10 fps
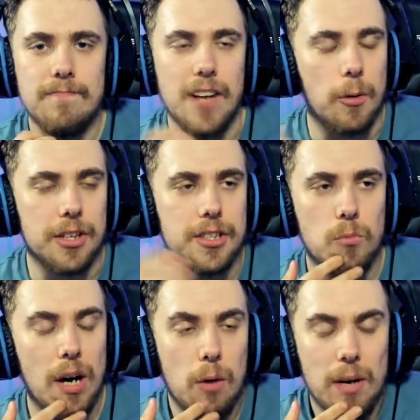viewers.
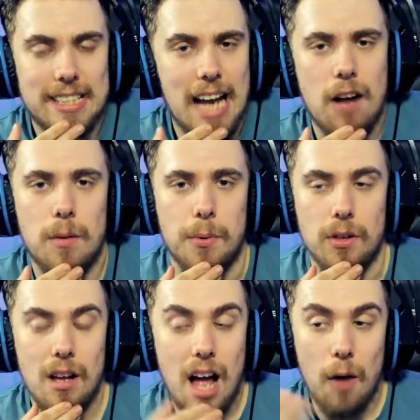We're
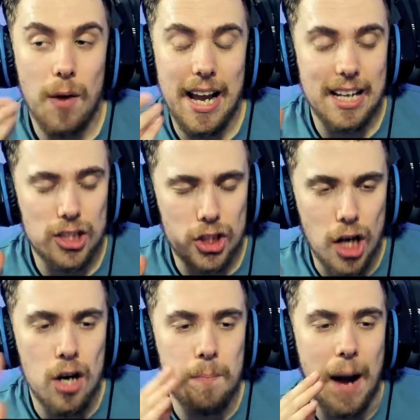terrible. We're
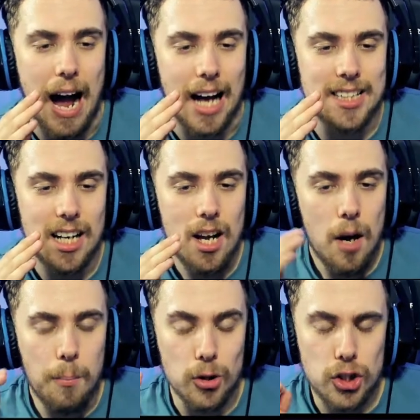so bad,
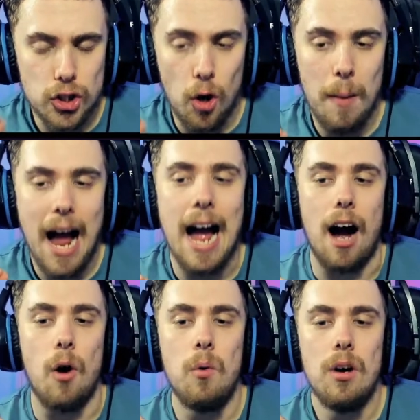but
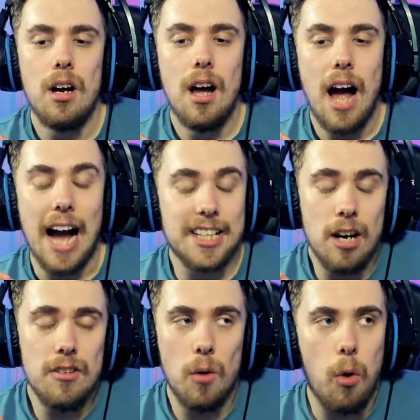somehow, I
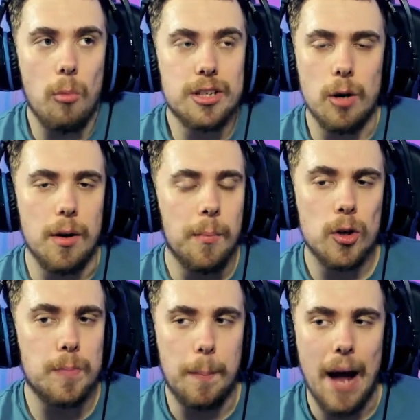don't know what we're doing. We
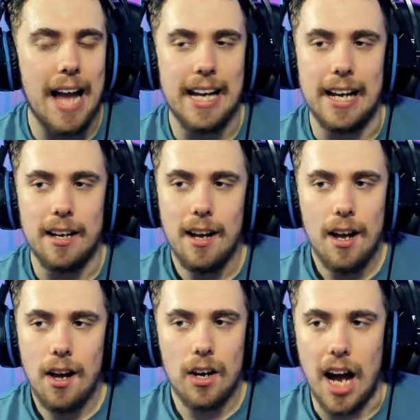must be paying,
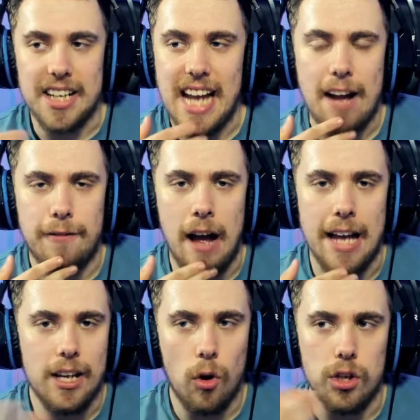like, the
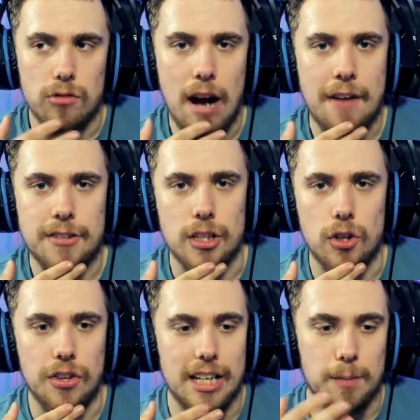FA or the refs or
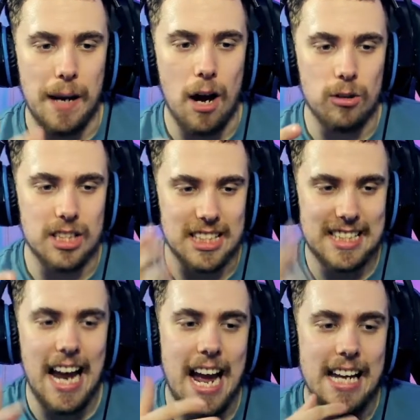something to be able to
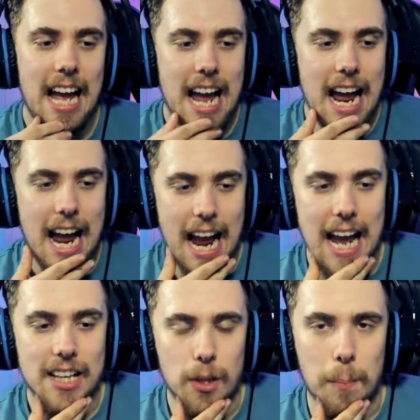stay
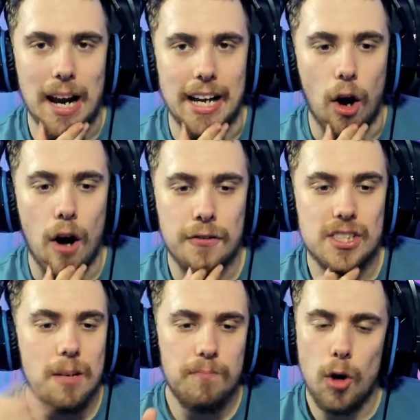in the
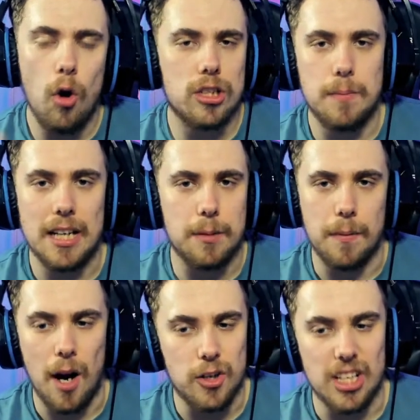playoffs. Automatic
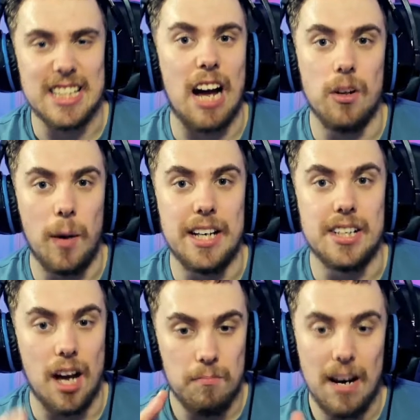promotion is out the
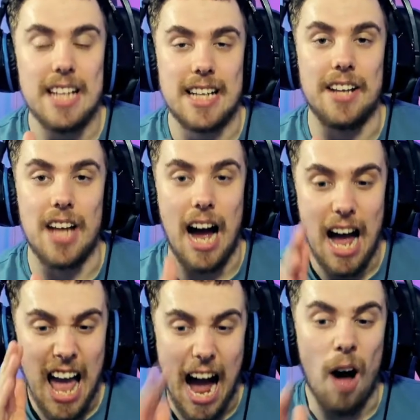window. Let's get that
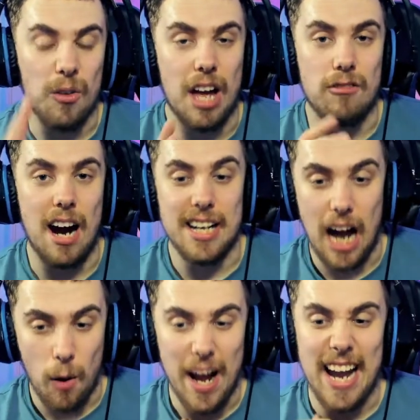out there right
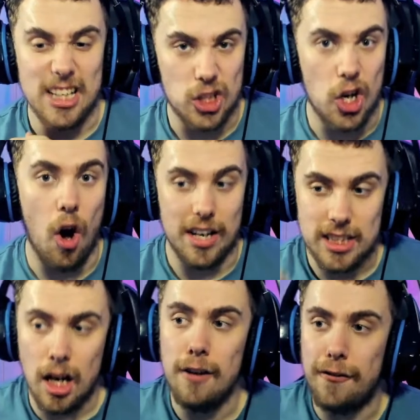now. It is gone.
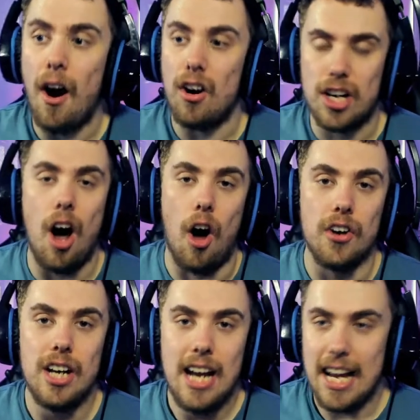It's so far
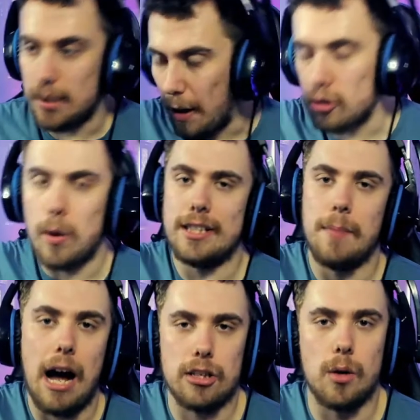gone, it's about 20
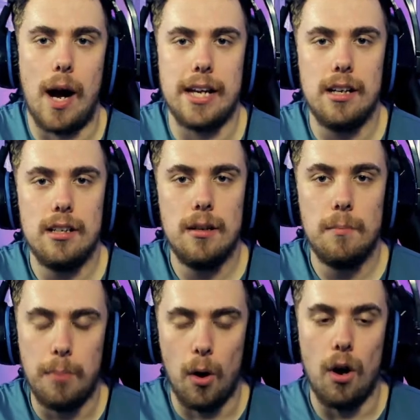miles away.
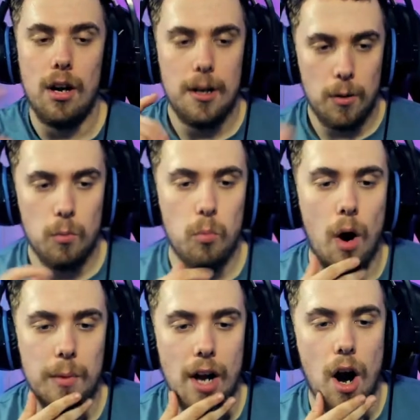But
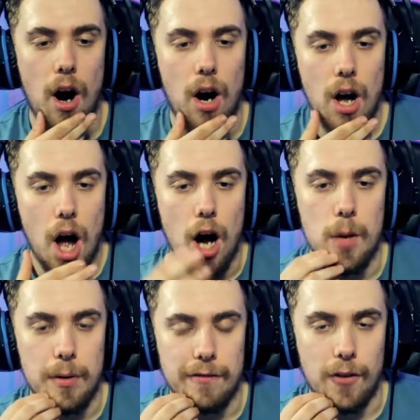what we are
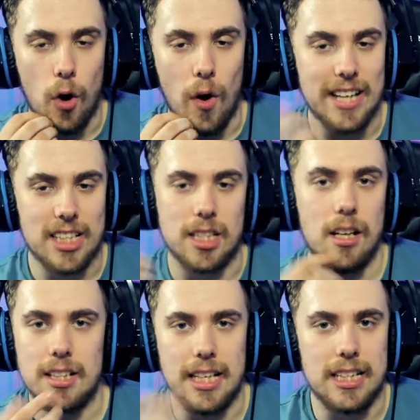hoping for is a
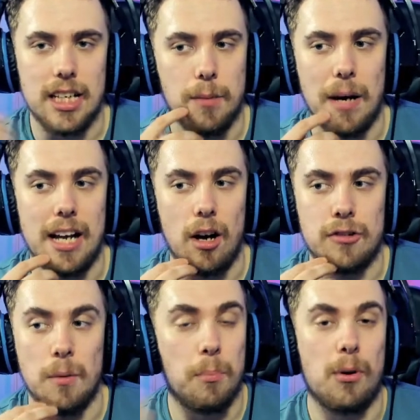third season in the
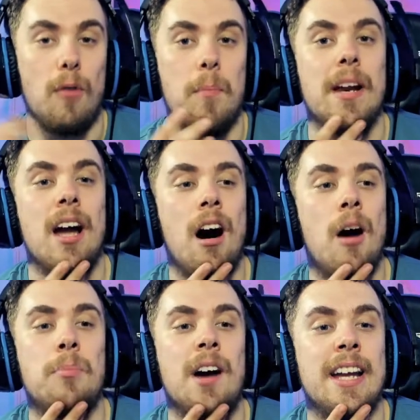playoffs and probably
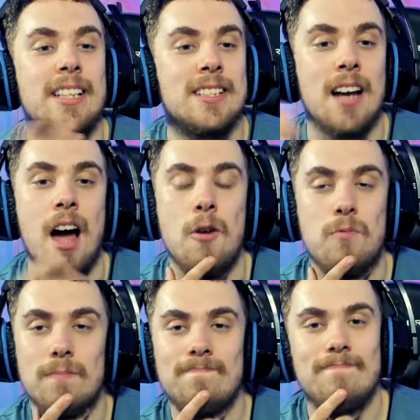heartbreak. So
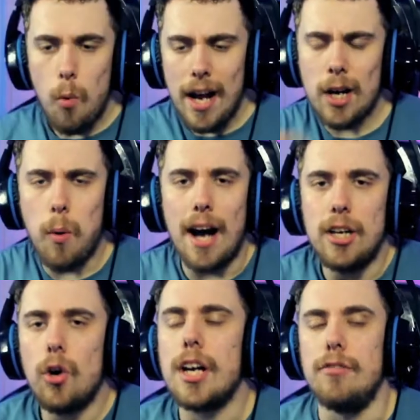we're quite
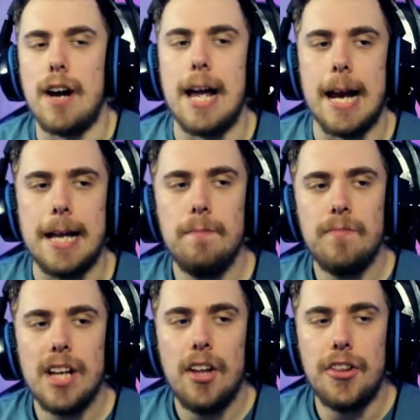lucky, really,
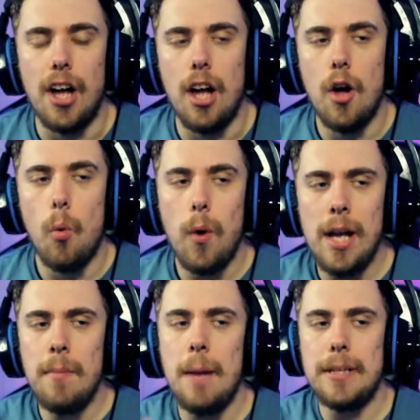that
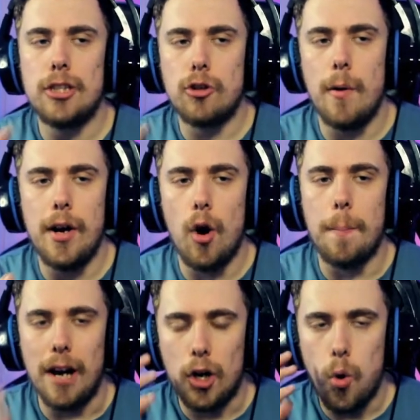we may be screwing
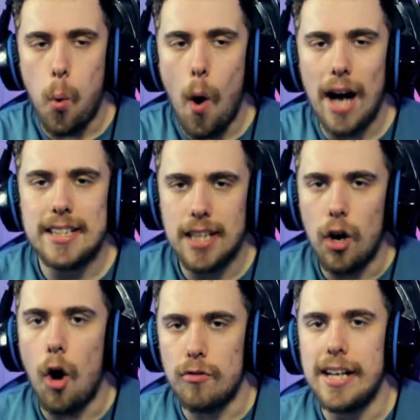up quite a
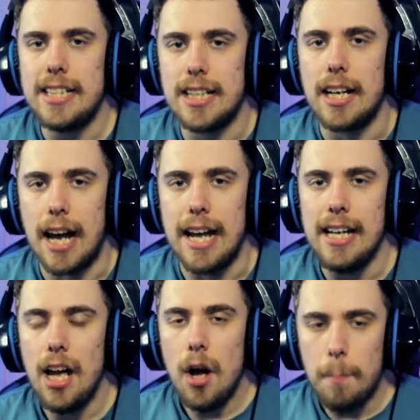lot
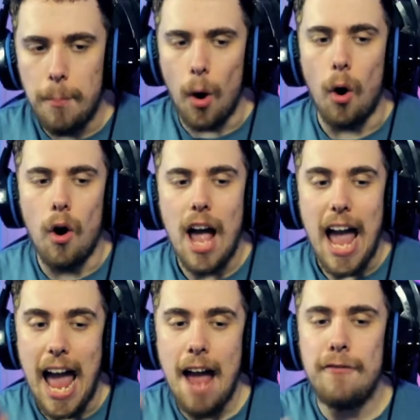recently, but
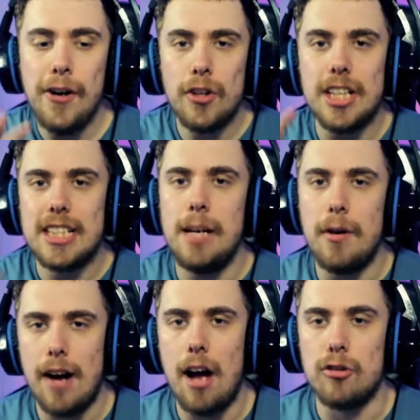every other team
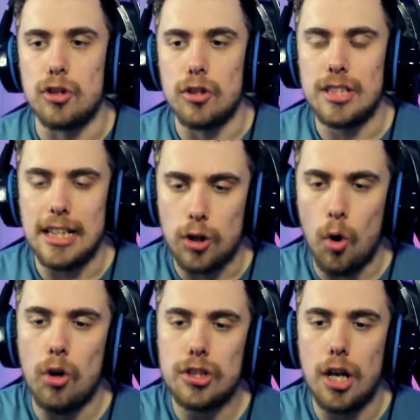around us is
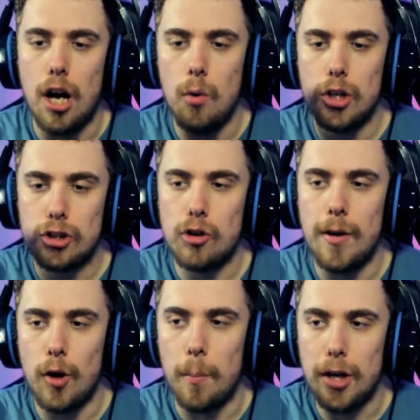also
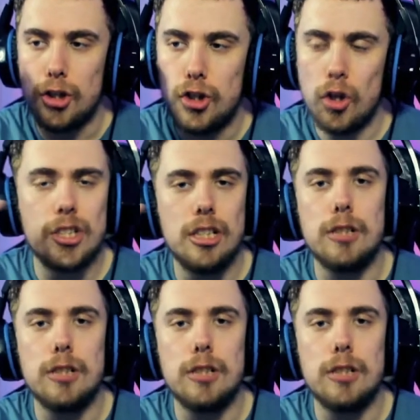screwing up just